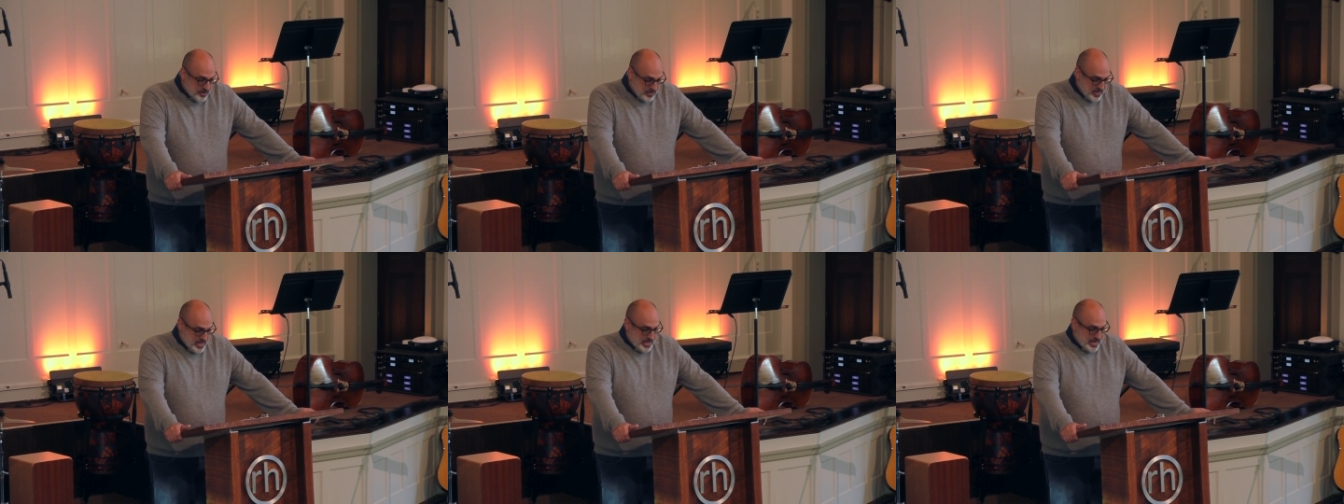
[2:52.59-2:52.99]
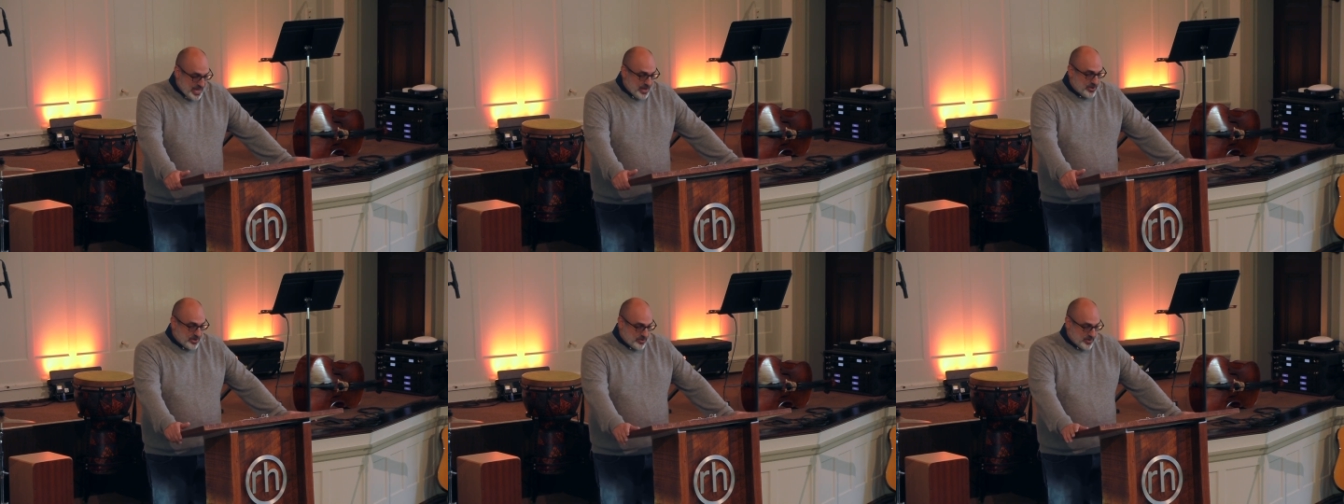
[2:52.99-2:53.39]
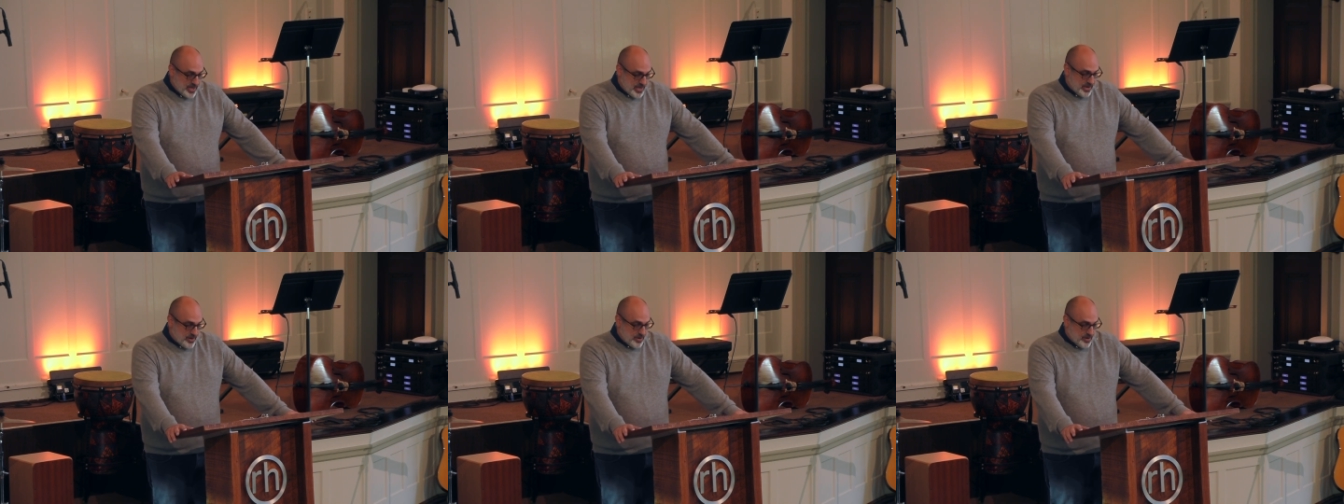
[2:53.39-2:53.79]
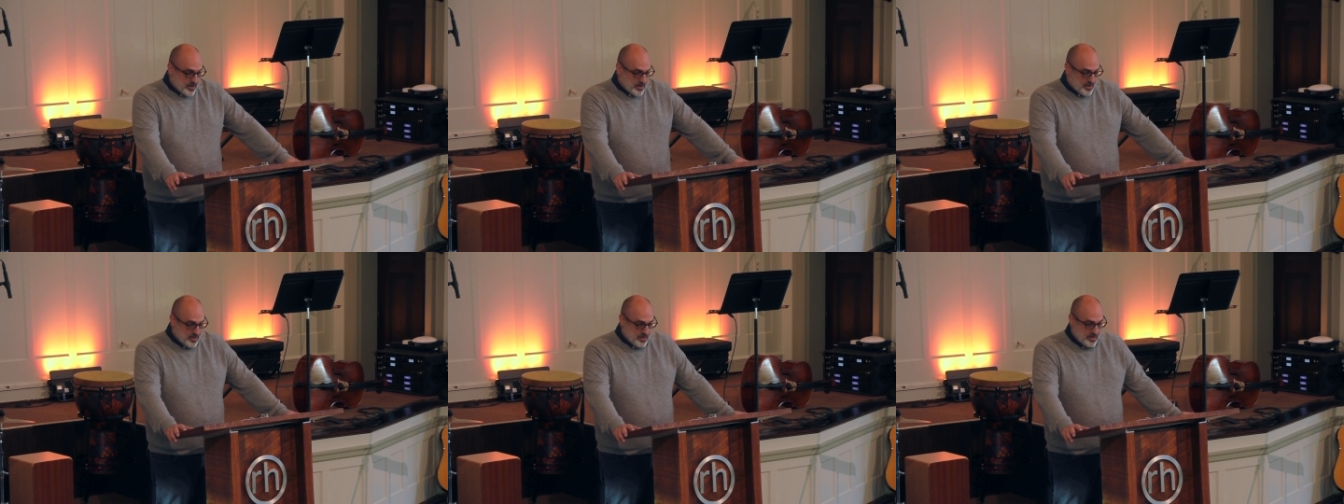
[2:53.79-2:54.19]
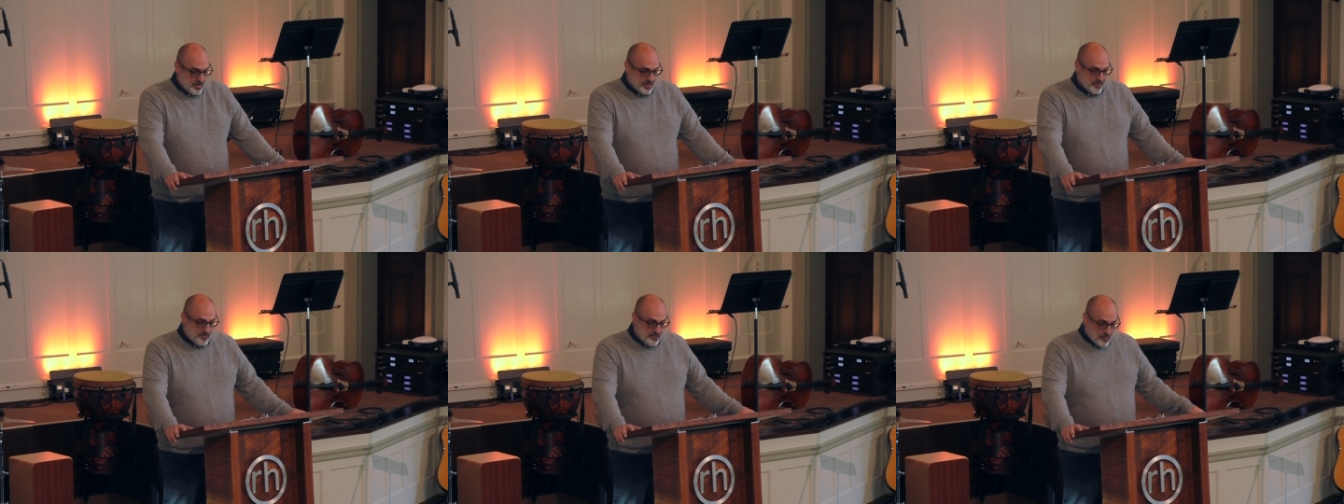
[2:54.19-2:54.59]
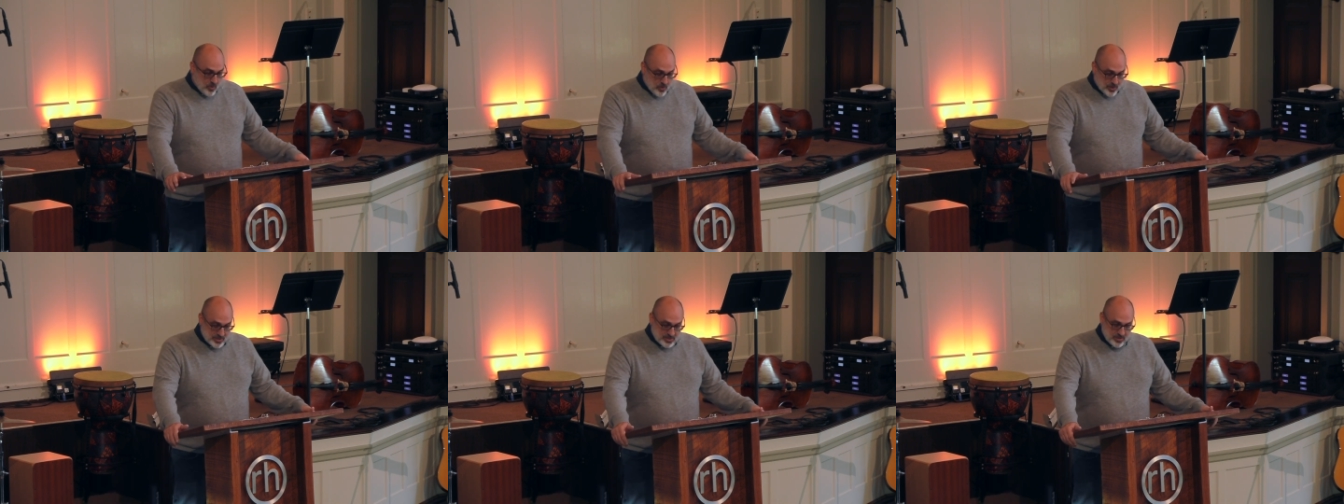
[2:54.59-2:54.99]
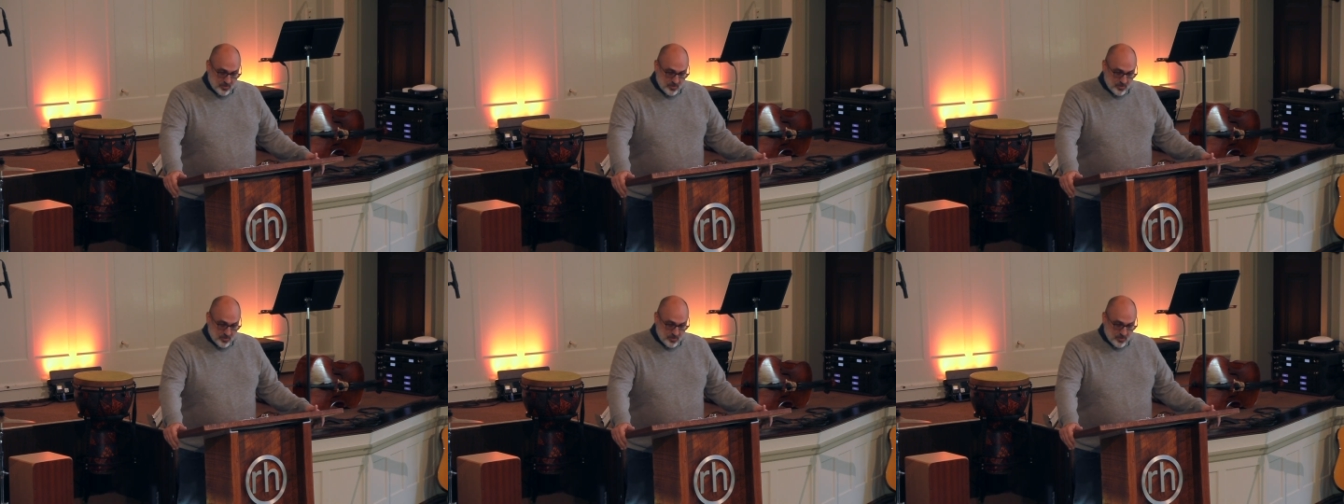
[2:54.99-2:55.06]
then how you hear. For to the